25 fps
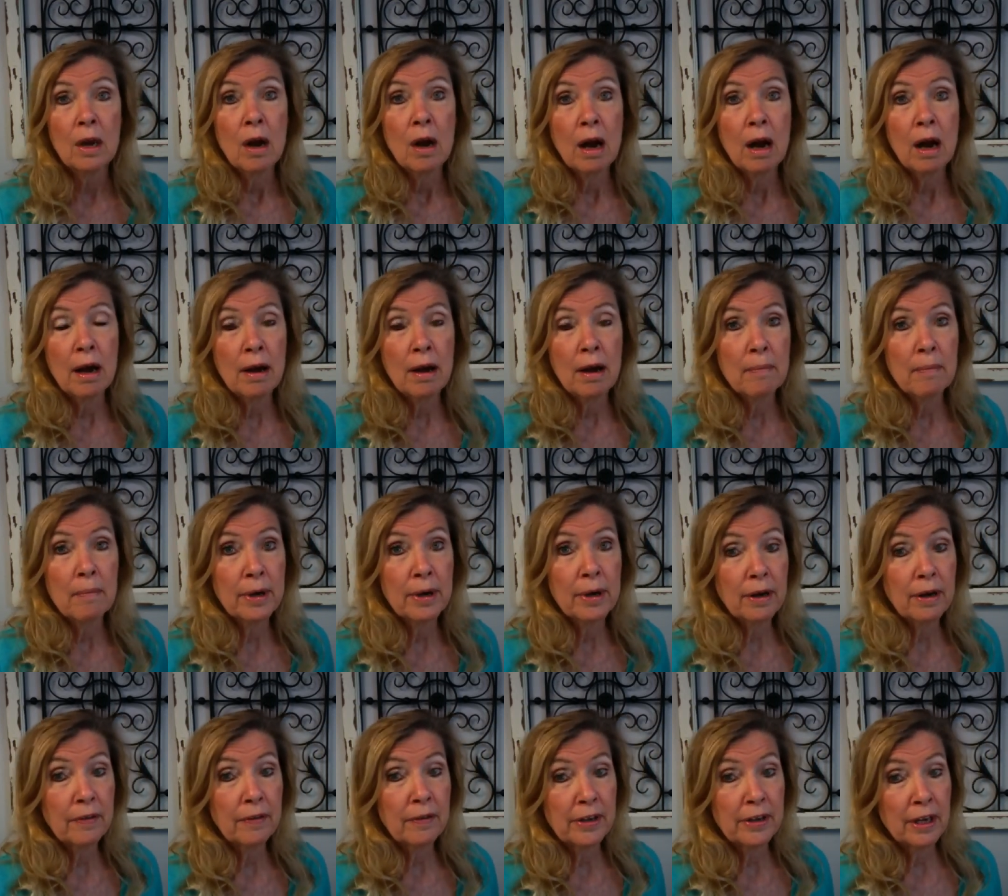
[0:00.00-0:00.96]
Uh, but
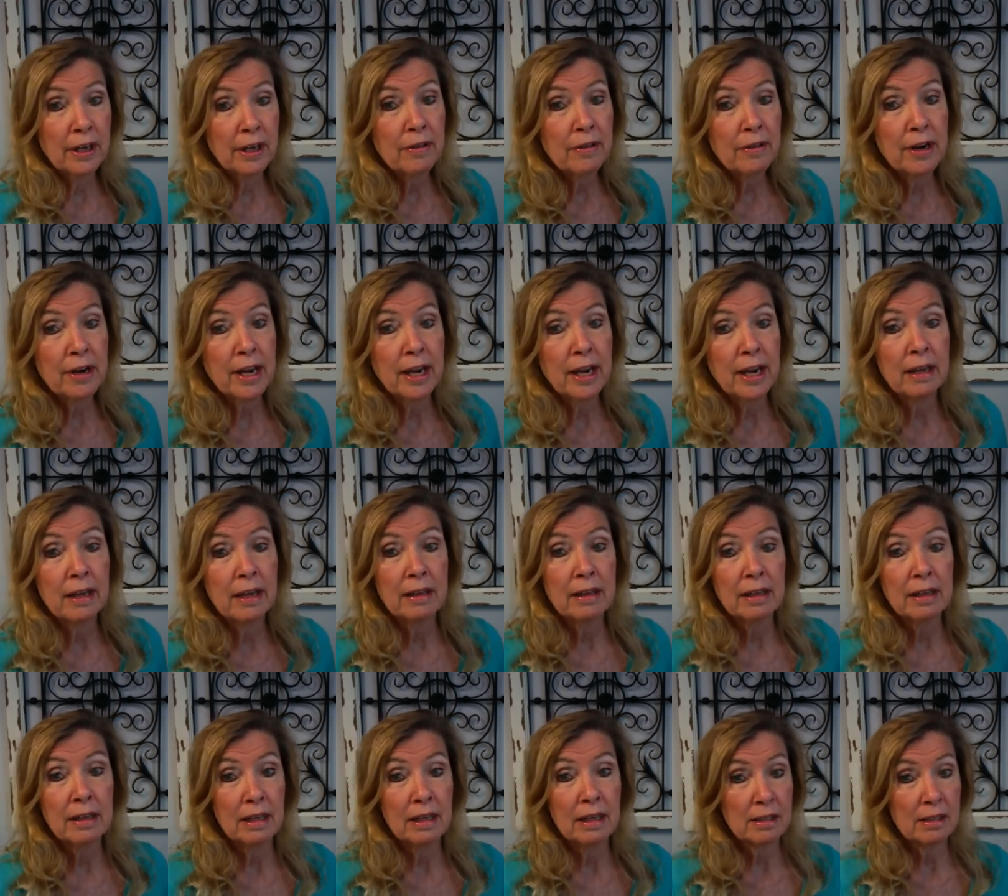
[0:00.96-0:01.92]
on the other hand,
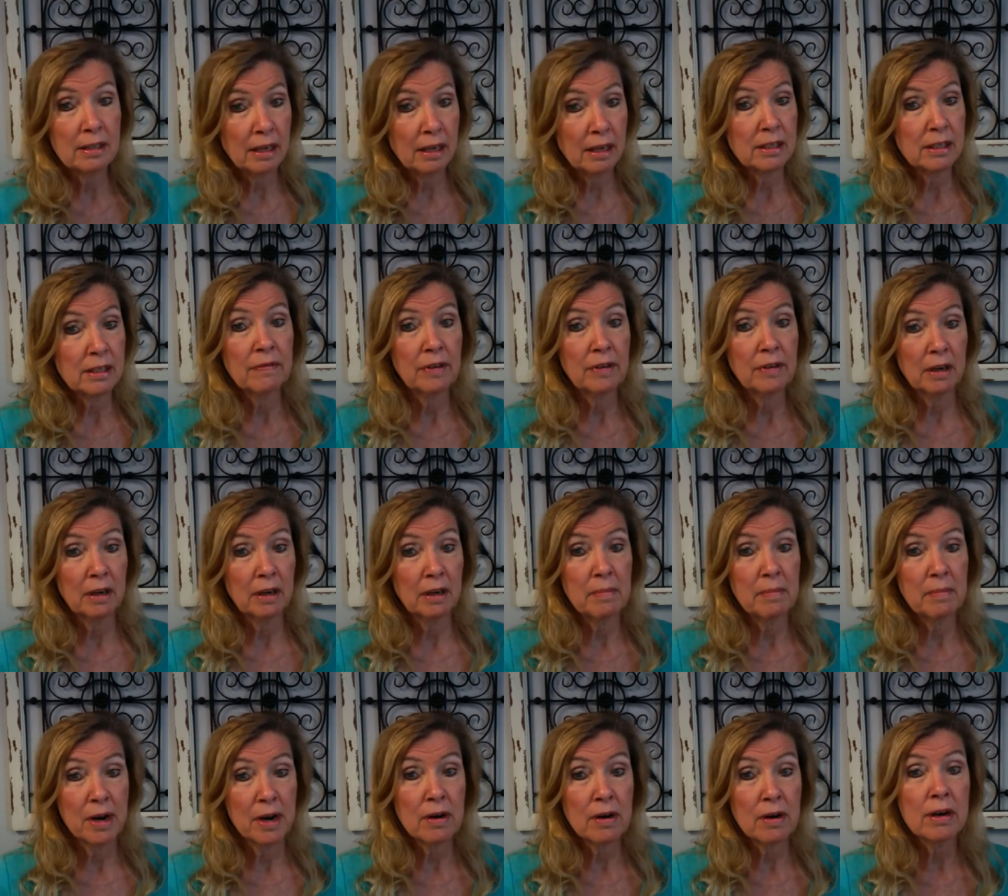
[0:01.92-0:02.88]
the Scientific
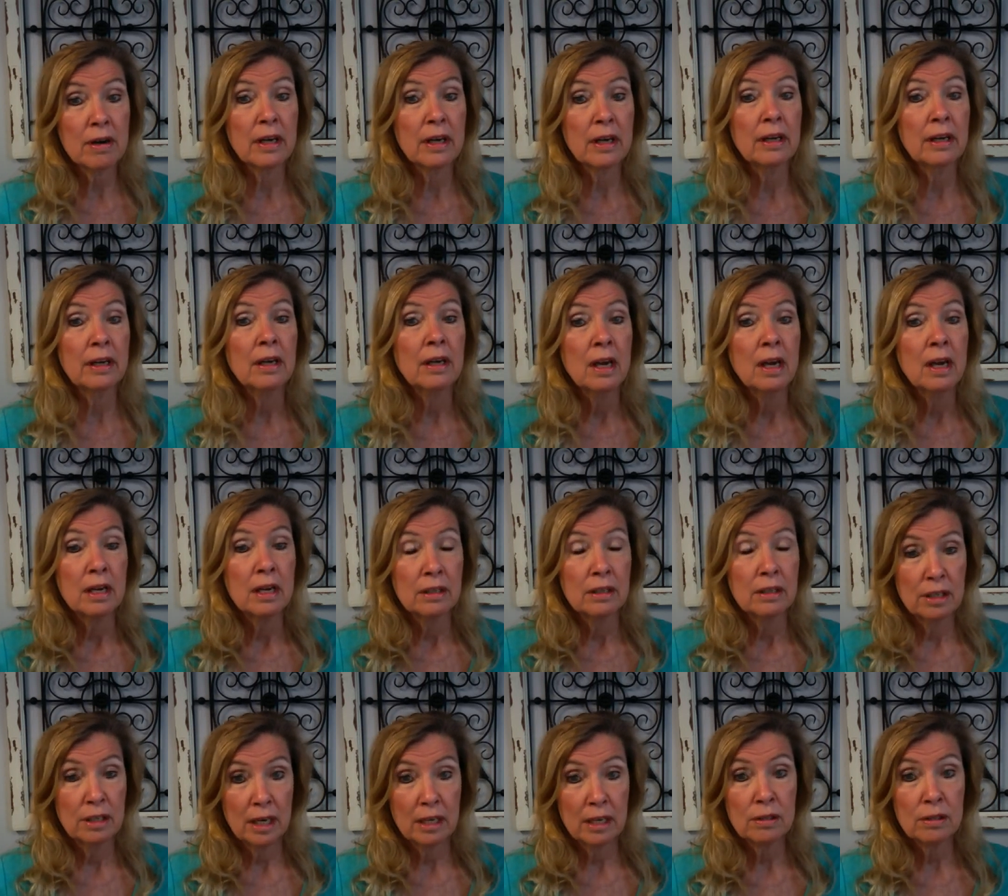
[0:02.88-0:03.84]
American
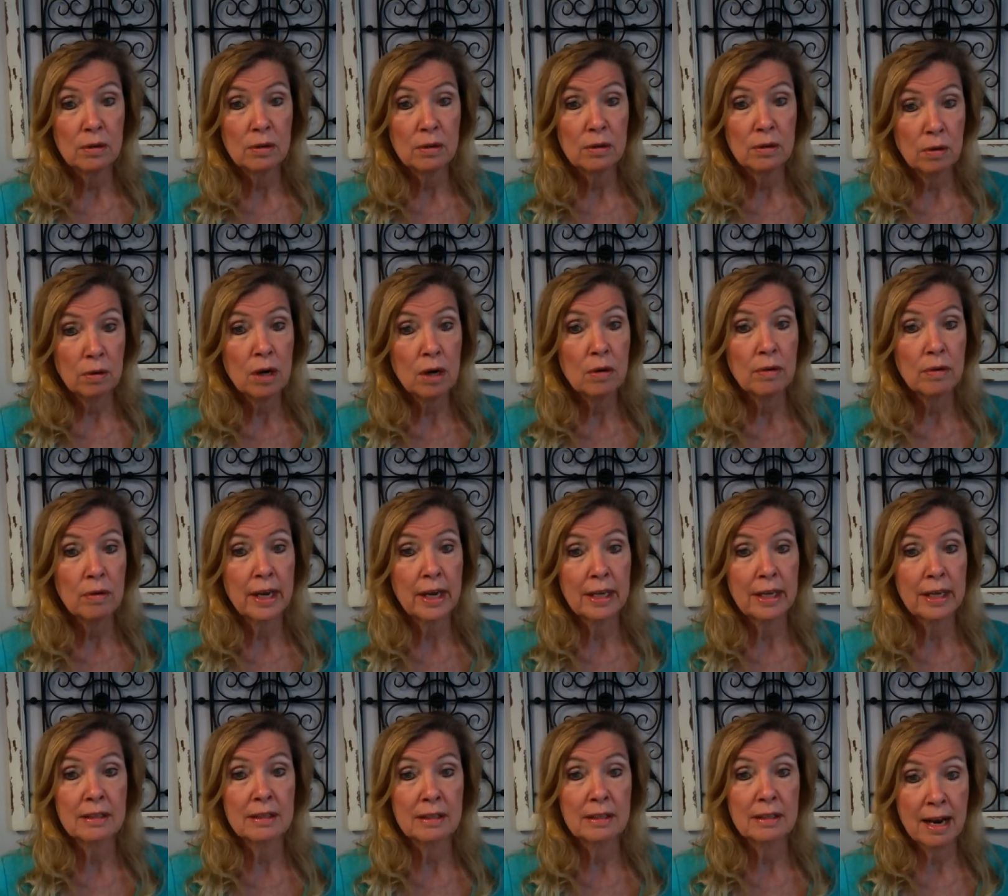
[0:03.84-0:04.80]
does quote
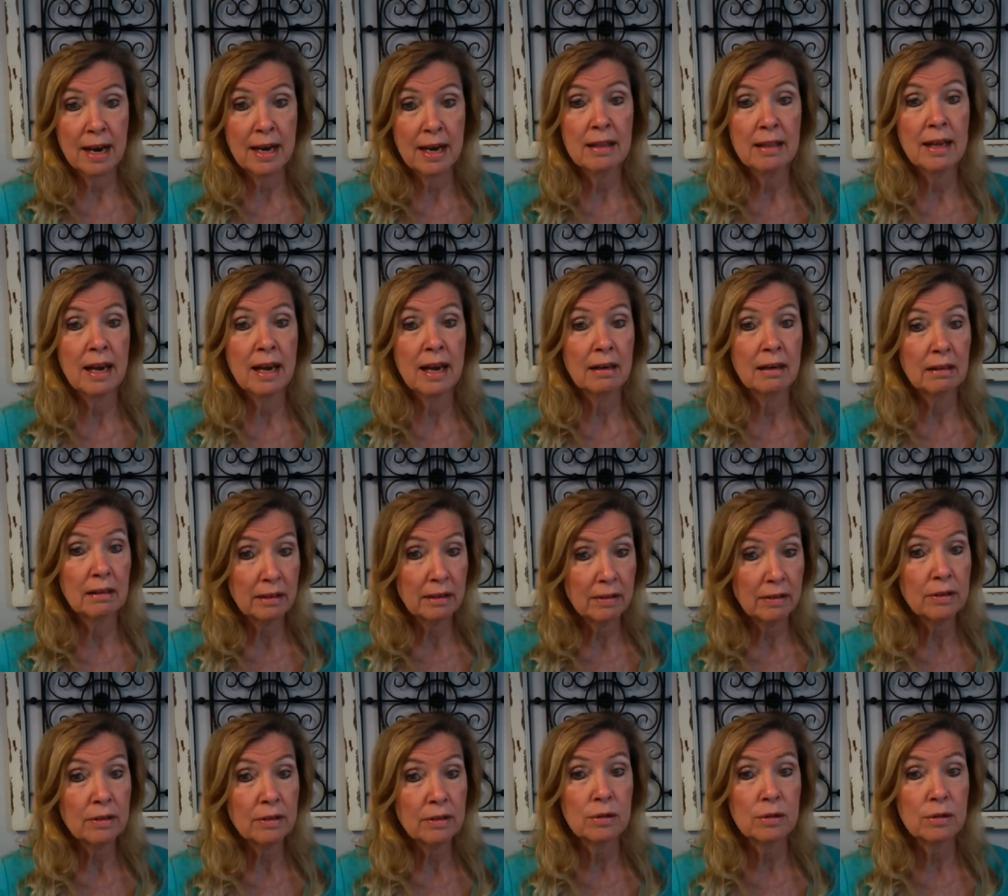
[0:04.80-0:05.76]
and say that
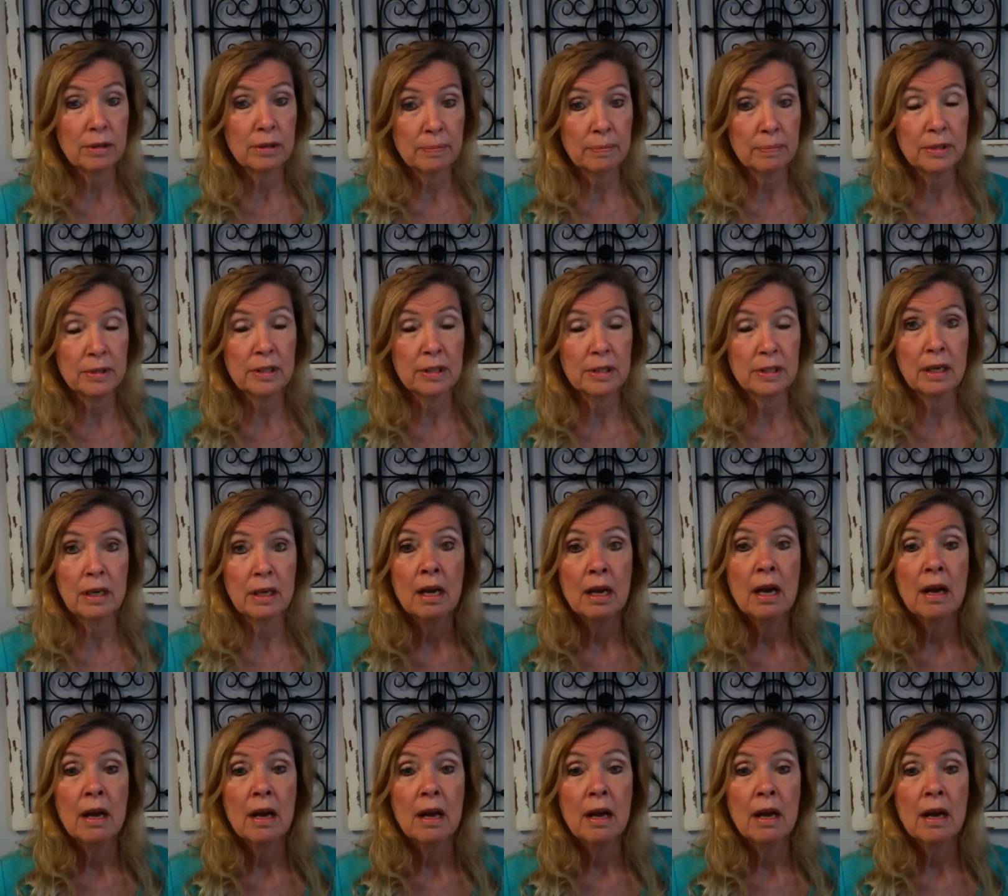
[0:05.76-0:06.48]
lithotripsy,